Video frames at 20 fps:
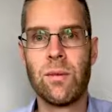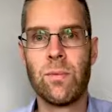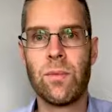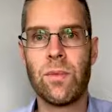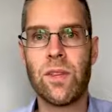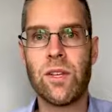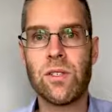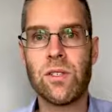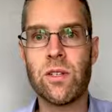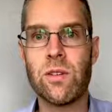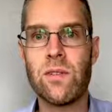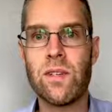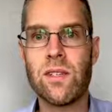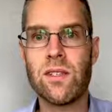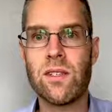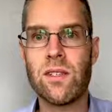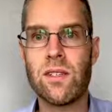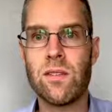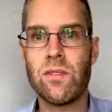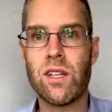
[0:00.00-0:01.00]
The service
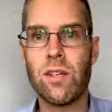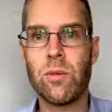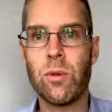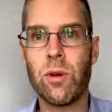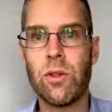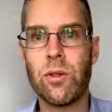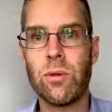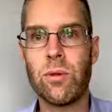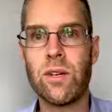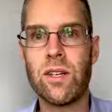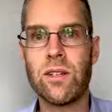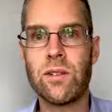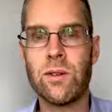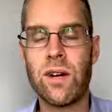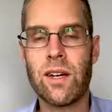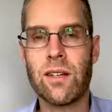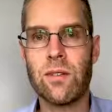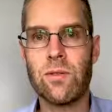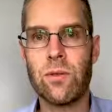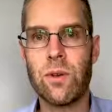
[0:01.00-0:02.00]
is available through
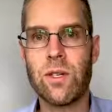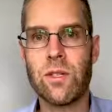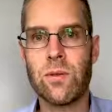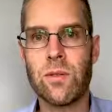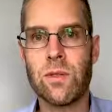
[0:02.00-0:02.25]
interactive voice